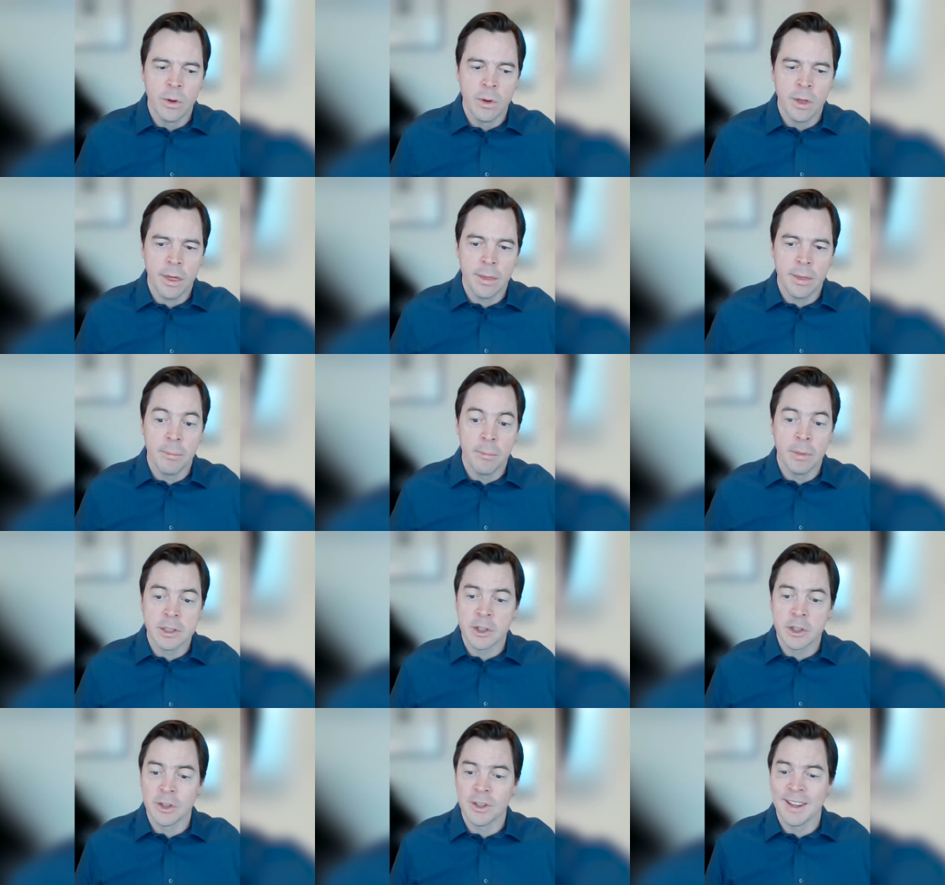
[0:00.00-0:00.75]
with
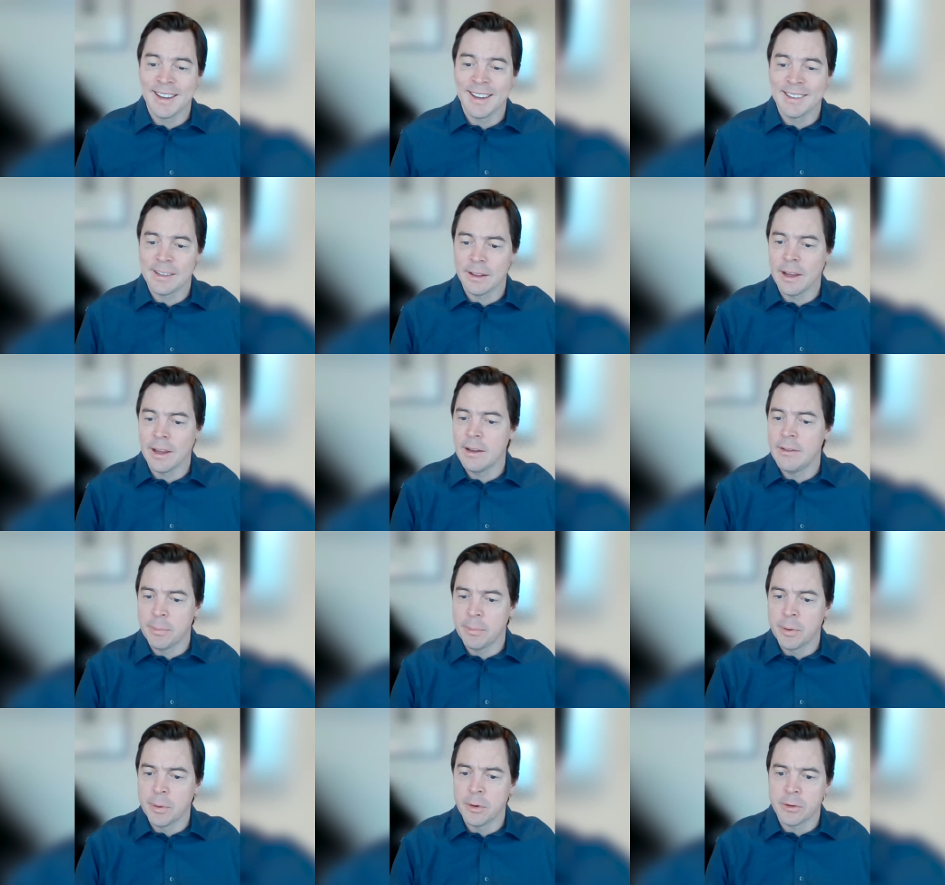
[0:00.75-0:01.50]
much less
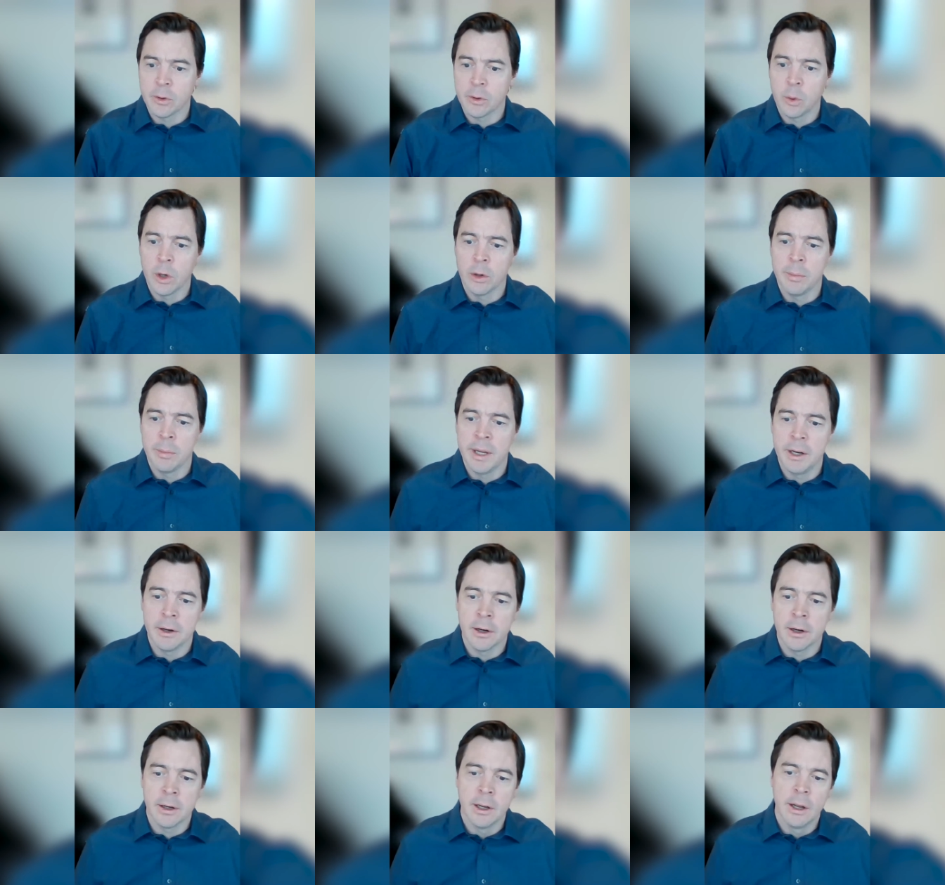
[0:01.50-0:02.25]
life per square
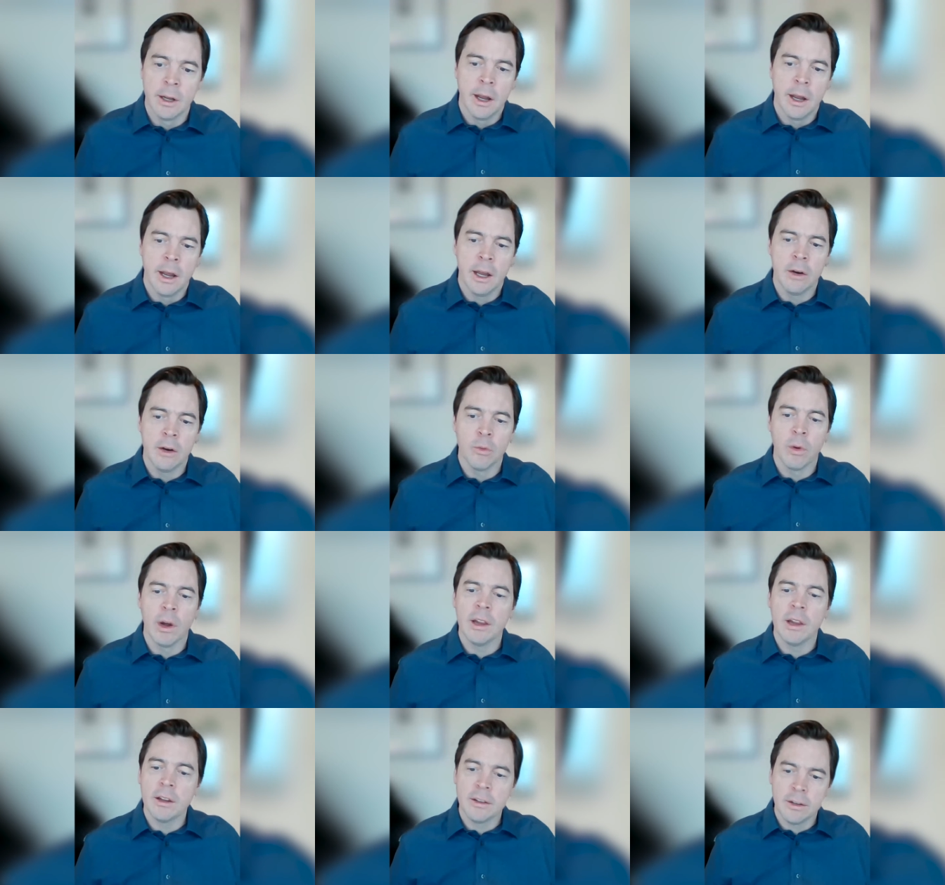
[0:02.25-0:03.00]
meter and
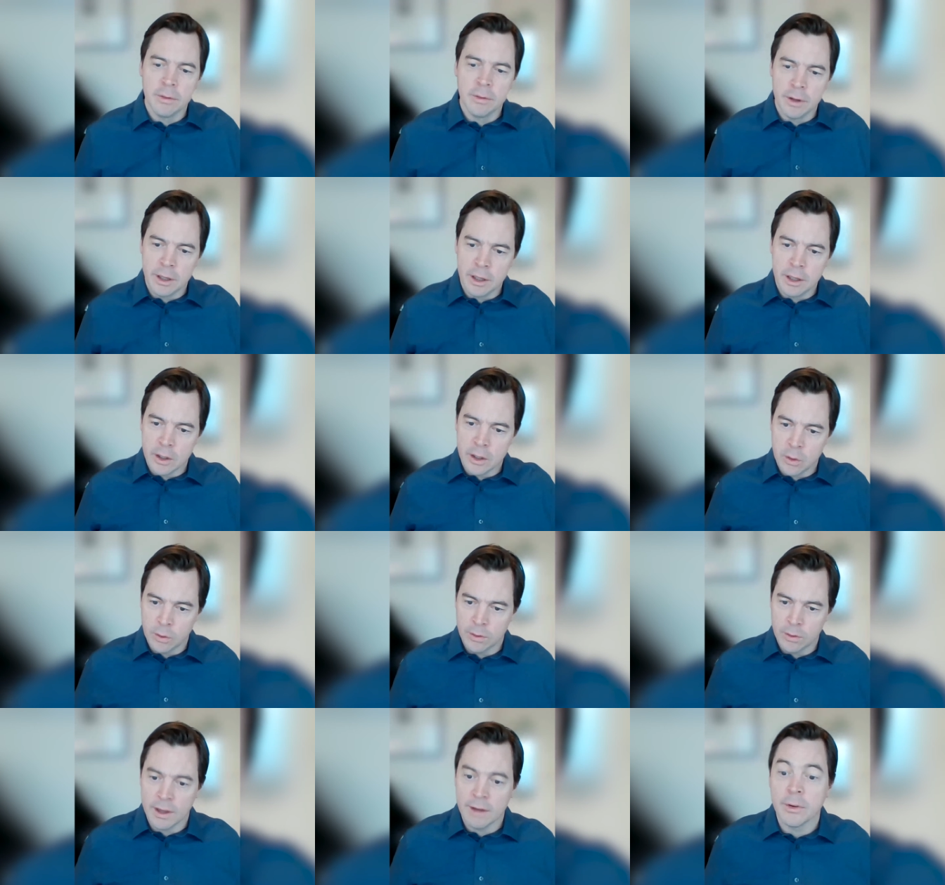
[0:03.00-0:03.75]
relatively
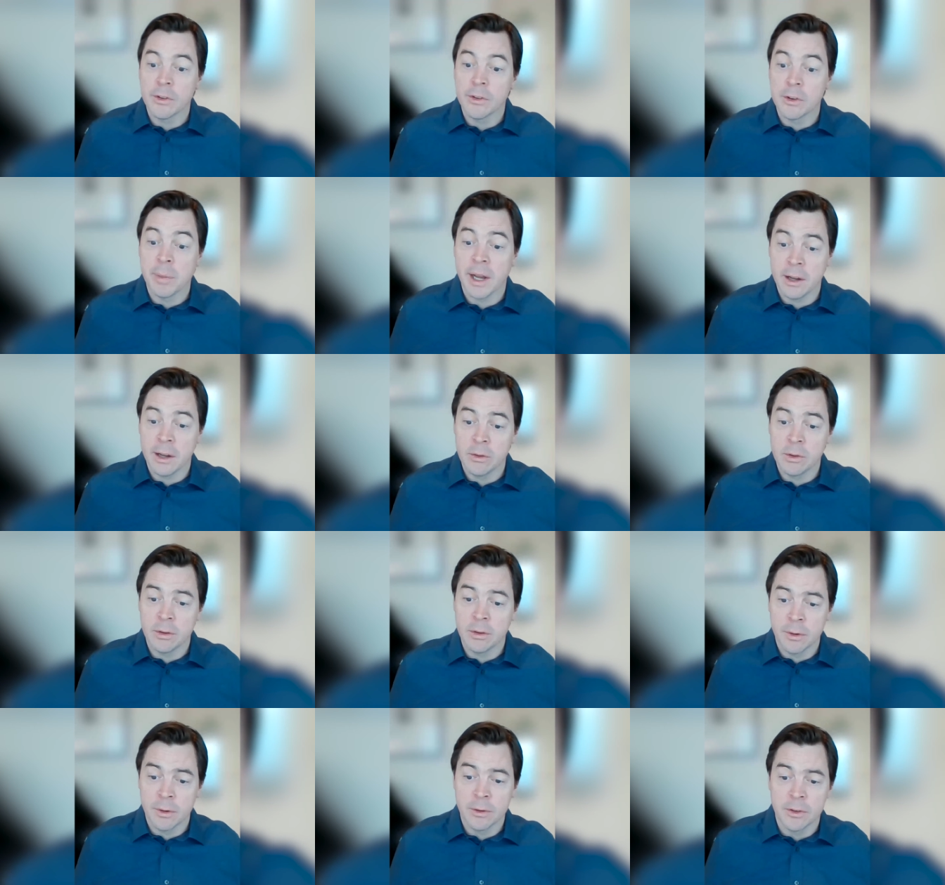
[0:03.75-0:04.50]
low levels of
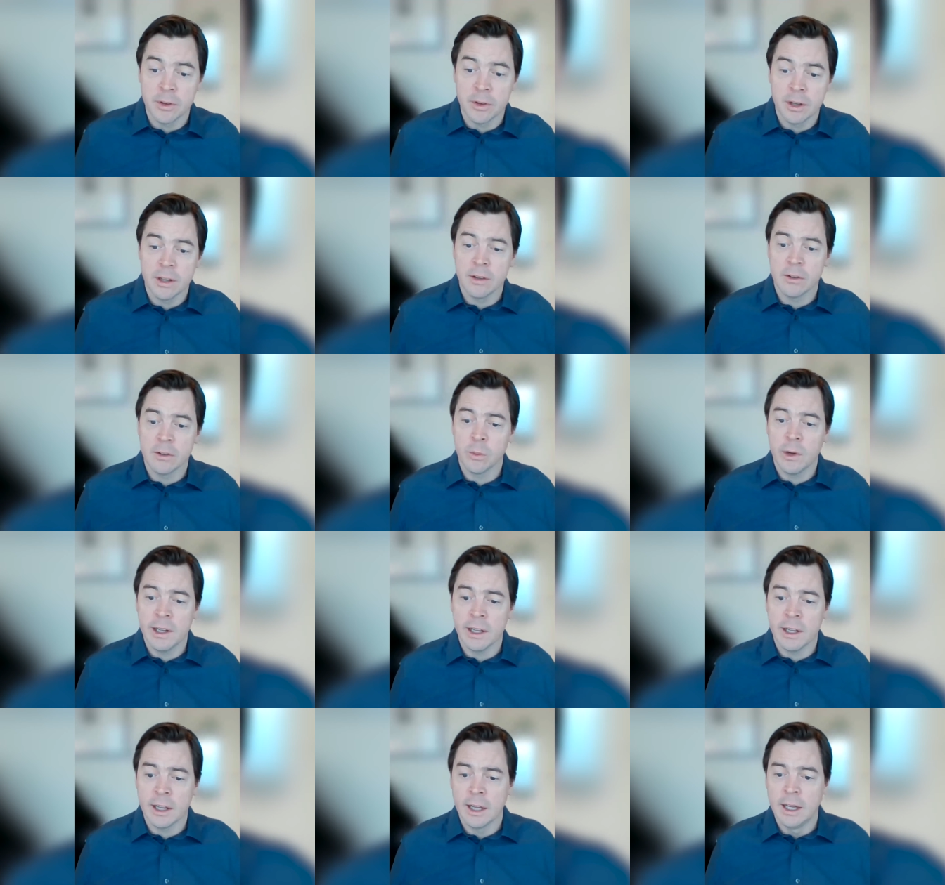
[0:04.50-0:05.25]
biodiversity as
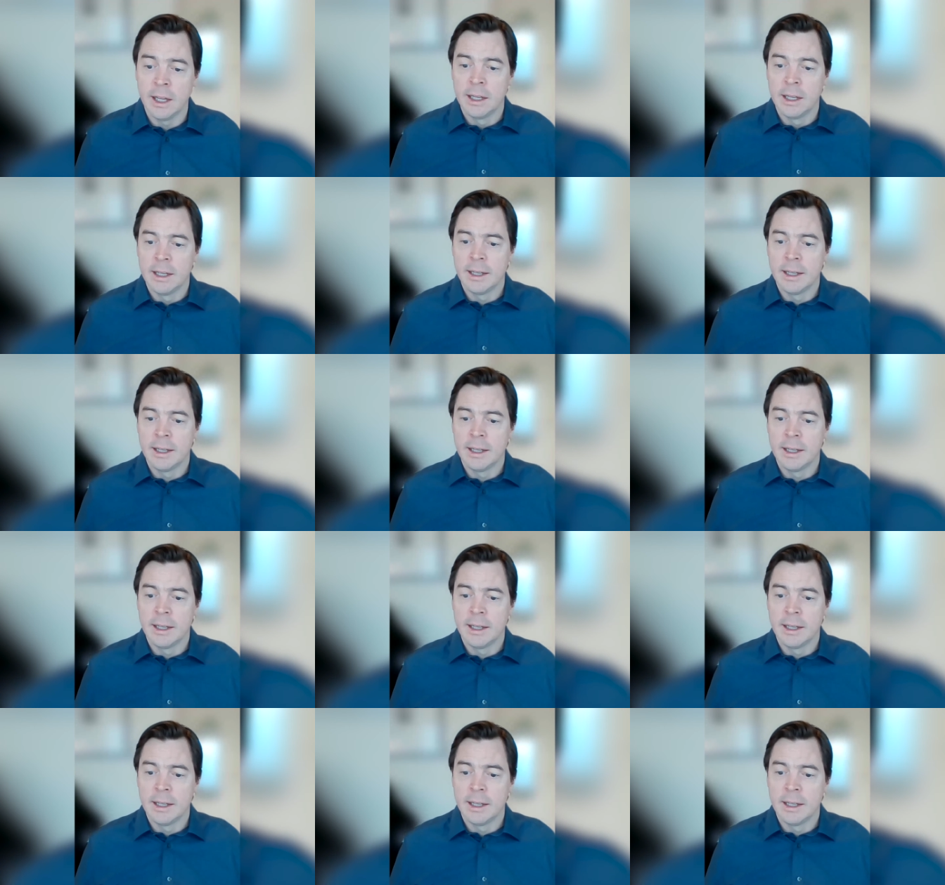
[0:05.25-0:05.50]
well,